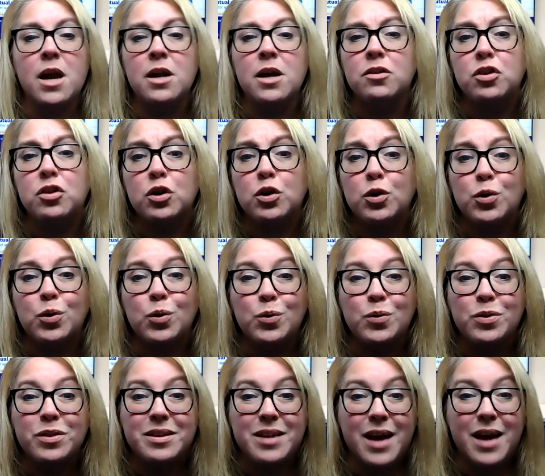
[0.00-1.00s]
so
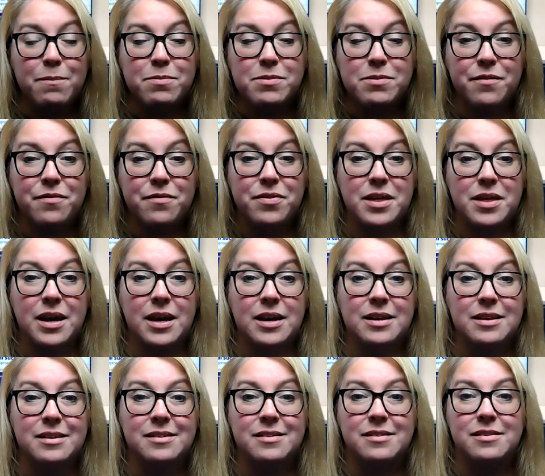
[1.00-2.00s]
the types of
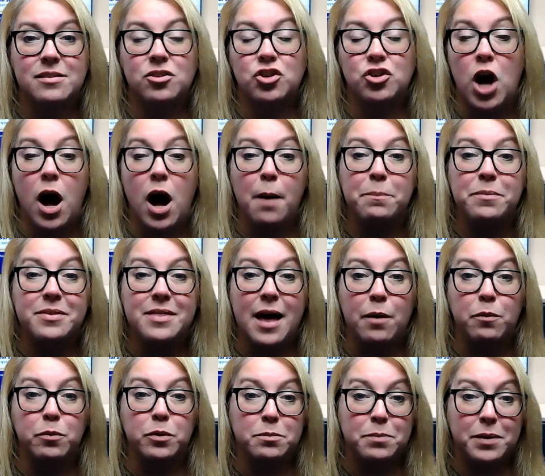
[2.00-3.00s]
things jobs
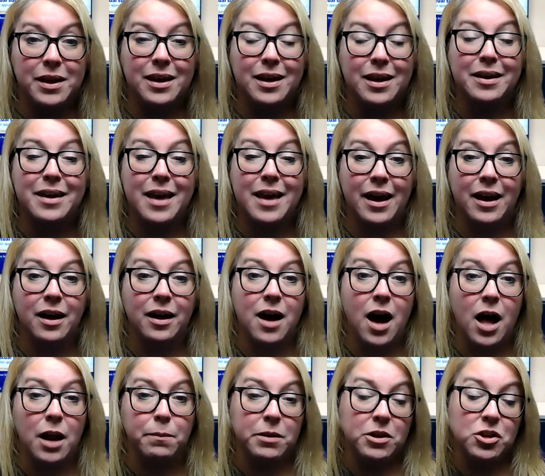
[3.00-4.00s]
that would be a gig
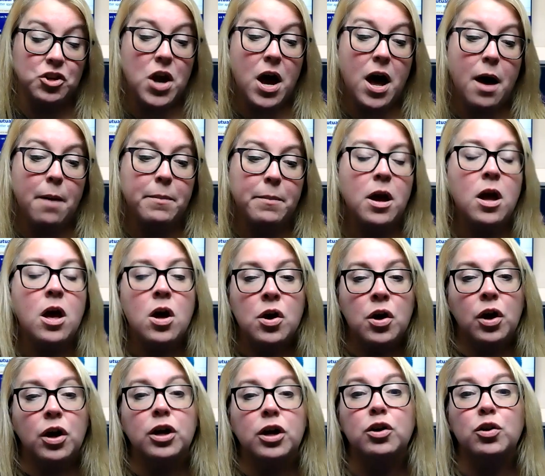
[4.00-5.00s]
economy job
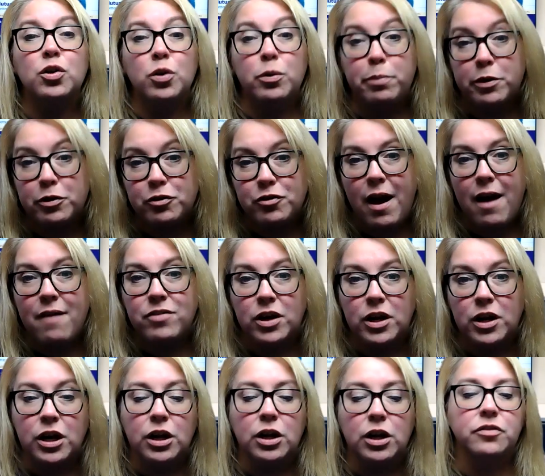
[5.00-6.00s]
are uber
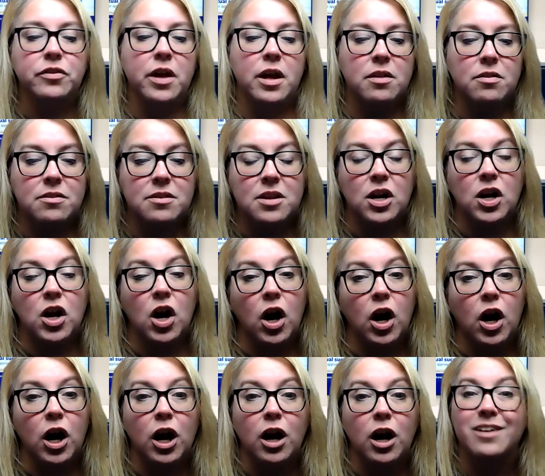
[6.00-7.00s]
drivers
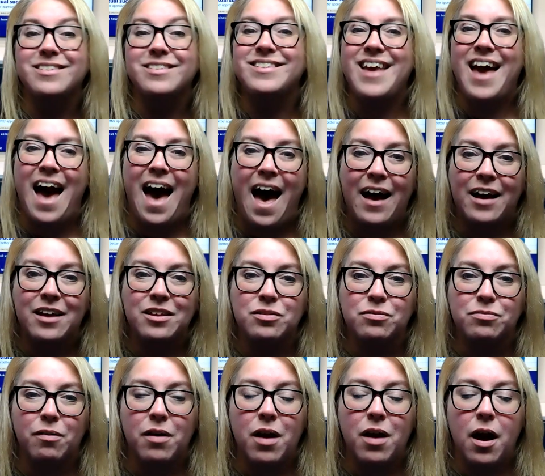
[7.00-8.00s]
instacart tax
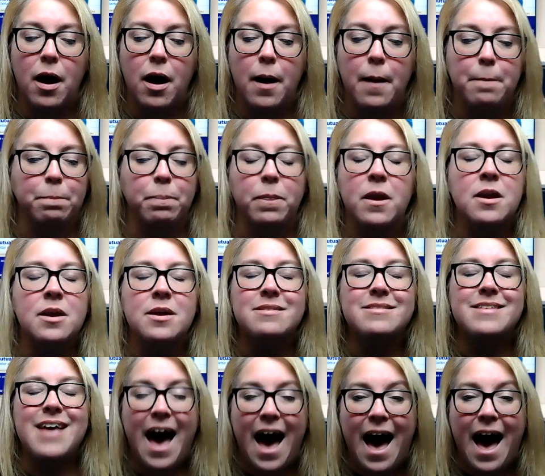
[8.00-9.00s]
um,
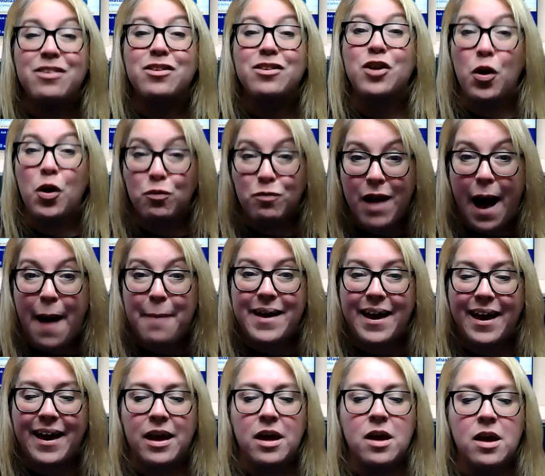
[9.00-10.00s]
task
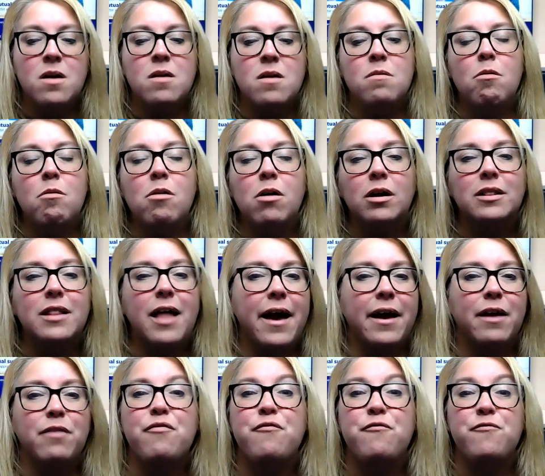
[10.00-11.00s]
rabbit or
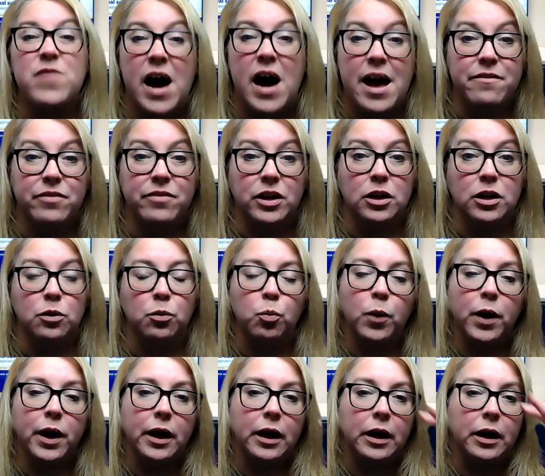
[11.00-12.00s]
like fiverr
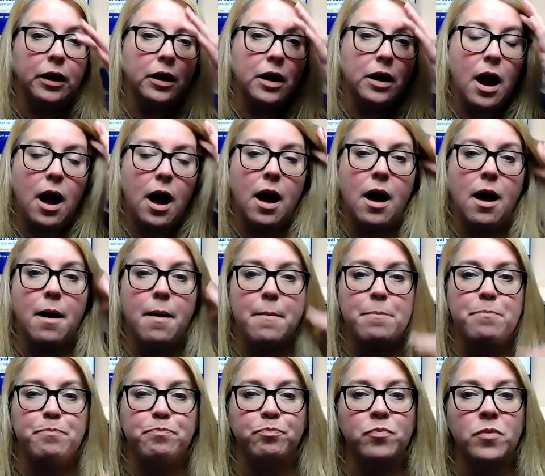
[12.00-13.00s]
where
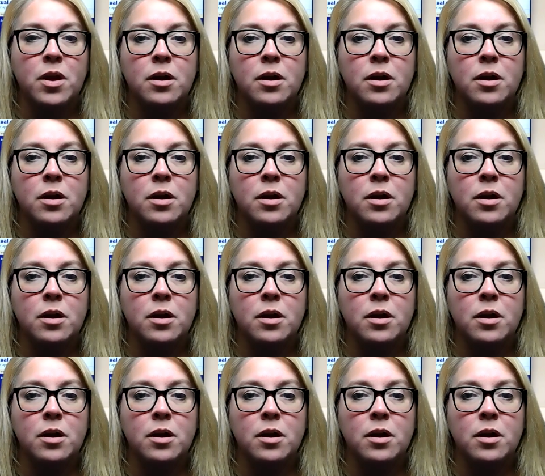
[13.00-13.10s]
um,